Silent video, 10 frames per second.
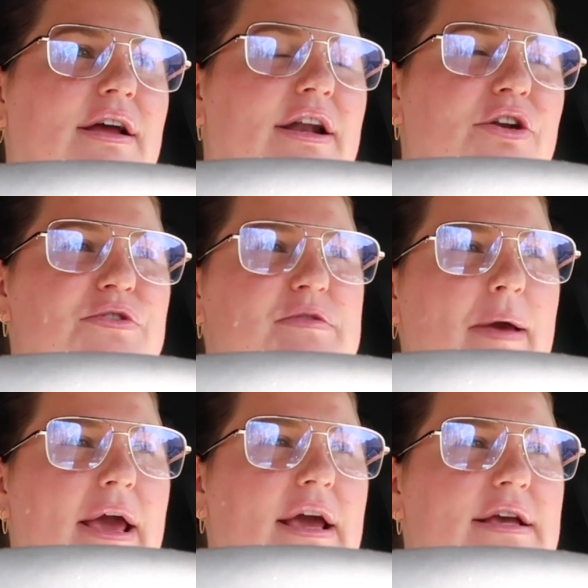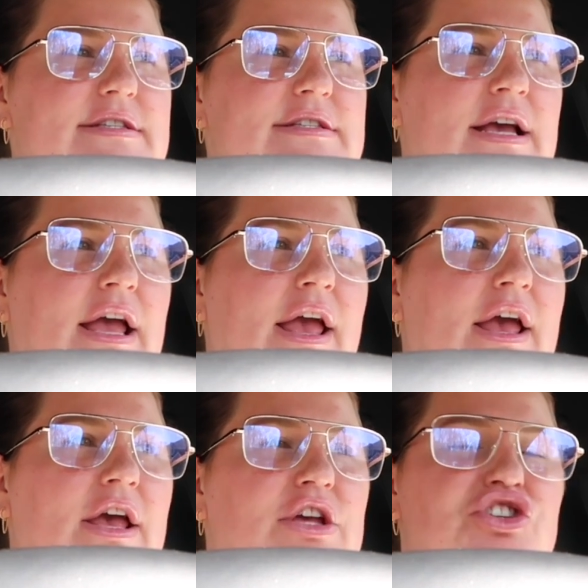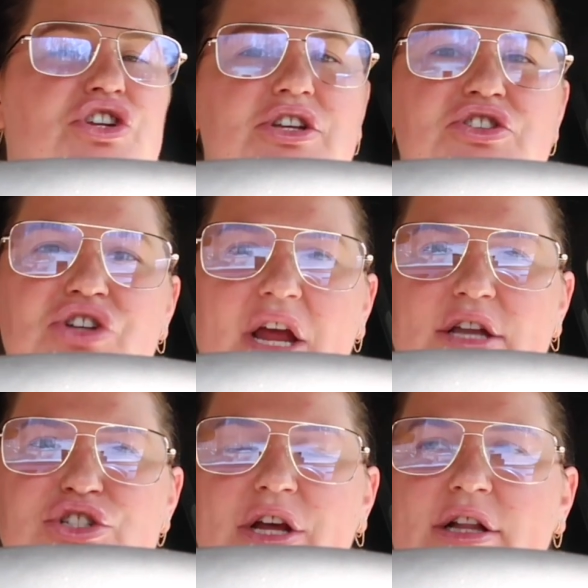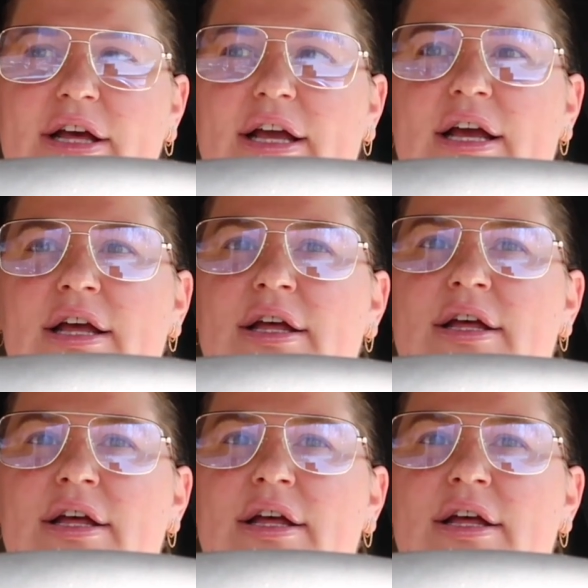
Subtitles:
in a new space, she's changing like